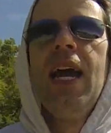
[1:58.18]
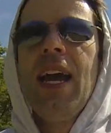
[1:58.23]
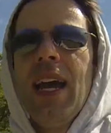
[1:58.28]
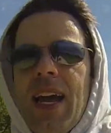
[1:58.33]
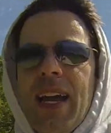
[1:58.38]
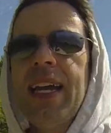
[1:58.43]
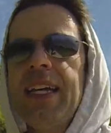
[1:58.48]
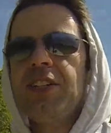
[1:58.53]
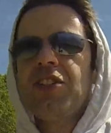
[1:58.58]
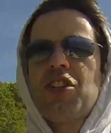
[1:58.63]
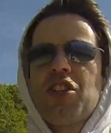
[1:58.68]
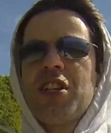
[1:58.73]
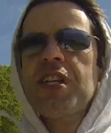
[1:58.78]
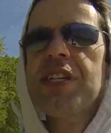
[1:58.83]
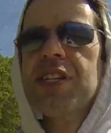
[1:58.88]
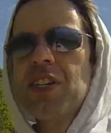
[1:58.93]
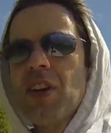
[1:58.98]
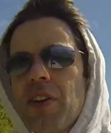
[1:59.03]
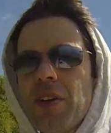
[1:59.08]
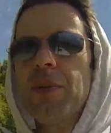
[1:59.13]
and
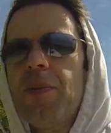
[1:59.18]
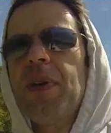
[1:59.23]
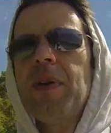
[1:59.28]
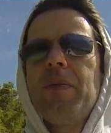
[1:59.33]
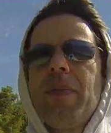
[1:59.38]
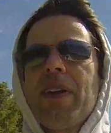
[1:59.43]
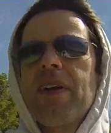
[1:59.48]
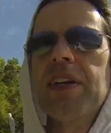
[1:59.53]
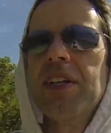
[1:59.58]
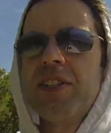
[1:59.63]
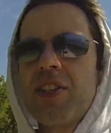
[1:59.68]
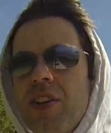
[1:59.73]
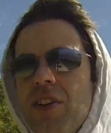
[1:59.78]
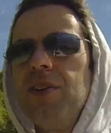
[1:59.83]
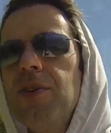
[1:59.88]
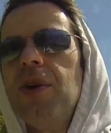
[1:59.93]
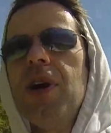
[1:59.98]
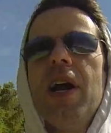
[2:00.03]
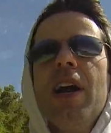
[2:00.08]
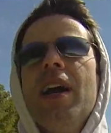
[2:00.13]
she's going to be married
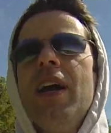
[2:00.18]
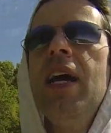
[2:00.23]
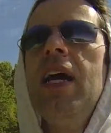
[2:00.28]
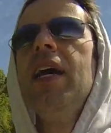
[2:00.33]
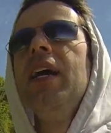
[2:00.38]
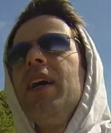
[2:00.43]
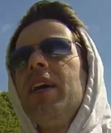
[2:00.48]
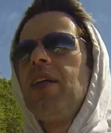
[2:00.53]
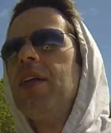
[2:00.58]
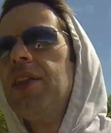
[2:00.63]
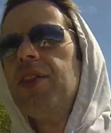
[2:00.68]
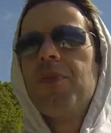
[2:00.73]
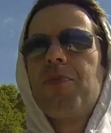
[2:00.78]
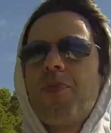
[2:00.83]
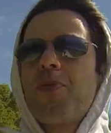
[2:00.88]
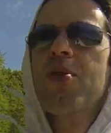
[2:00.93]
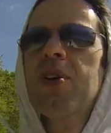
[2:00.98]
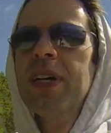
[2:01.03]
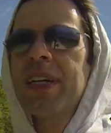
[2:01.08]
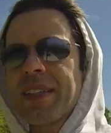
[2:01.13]
to the
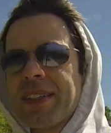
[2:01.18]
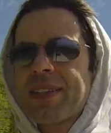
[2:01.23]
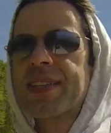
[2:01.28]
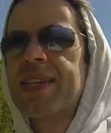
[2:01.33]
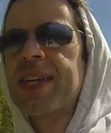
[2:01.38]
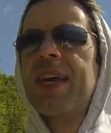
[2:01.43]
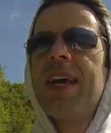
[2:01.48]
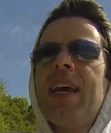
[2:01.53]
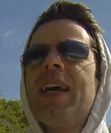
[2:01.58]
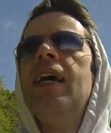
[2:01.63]
prince